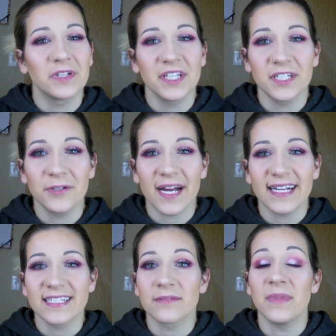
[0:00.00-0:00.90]
One thing, you
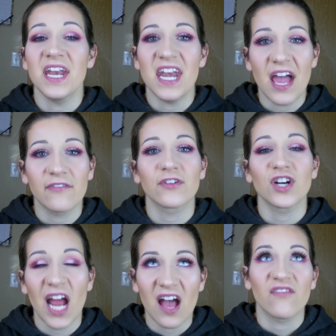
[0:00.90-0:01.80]
guys,
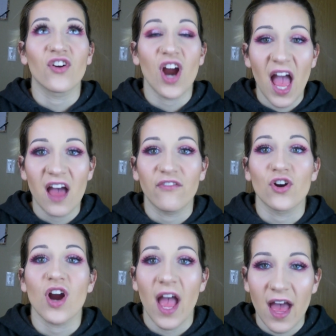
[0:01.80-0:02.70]
never, ever,
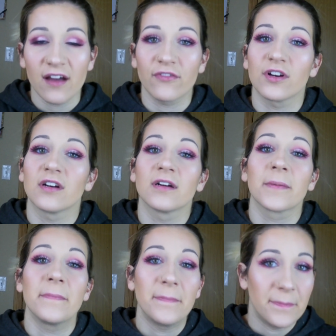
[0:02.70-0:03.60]
ever,
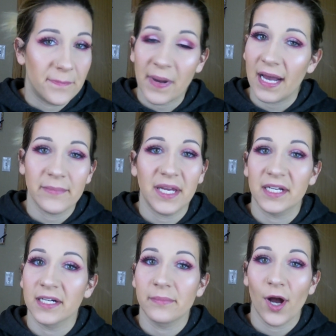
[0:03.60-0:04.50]
ever buy
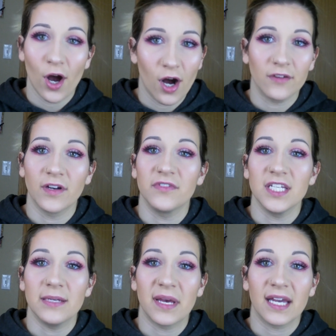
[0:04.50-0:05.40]
makeup off
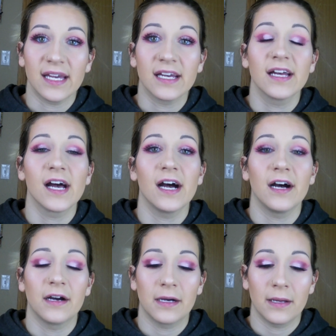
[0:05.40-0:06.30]
of eBay.
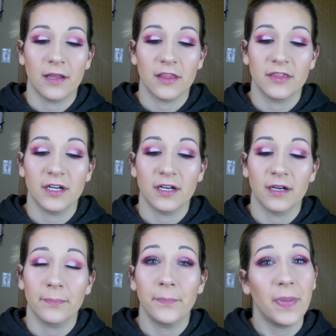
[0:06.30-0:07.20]

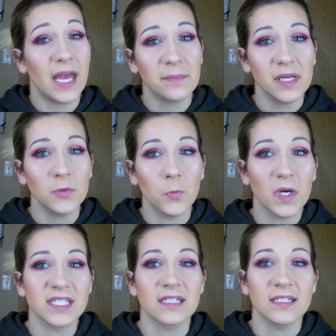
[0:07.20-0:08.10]
The
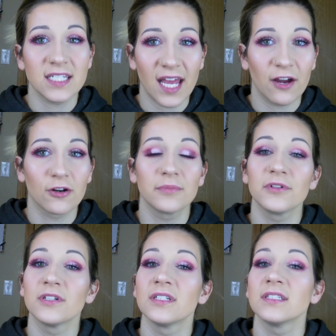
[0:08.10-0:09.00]
pigment wasn't
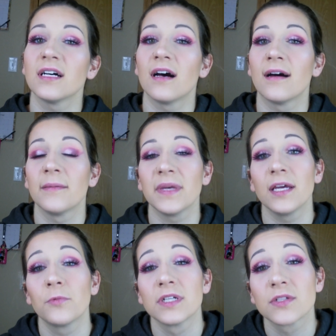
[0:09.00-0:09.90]
terrible.
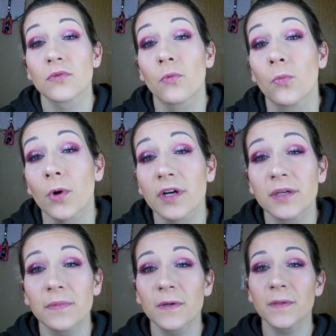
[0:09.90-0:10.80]
It was
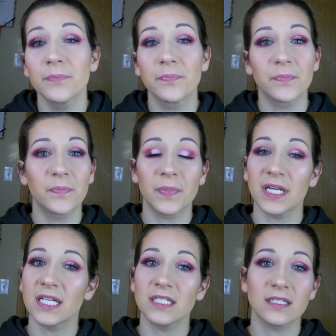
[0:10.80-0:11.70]
workable,
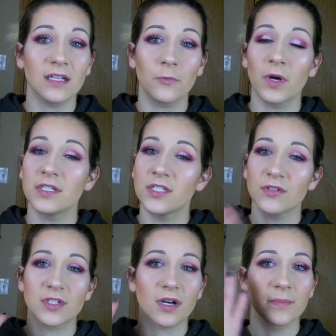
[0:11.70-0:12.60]
but
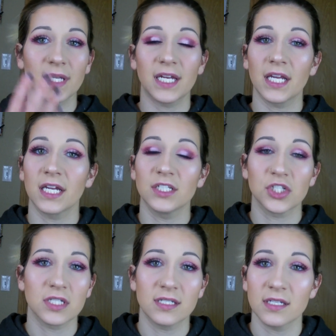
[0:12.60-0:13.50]
once you start
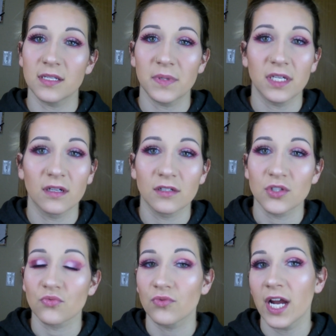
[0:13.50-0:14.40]
blending, it just
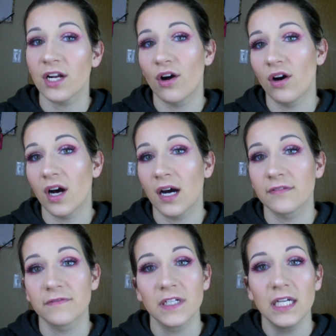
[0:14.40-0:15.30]
disappears right
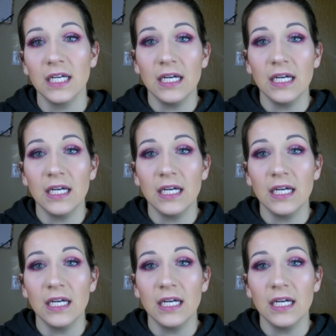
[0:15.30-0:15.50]
off.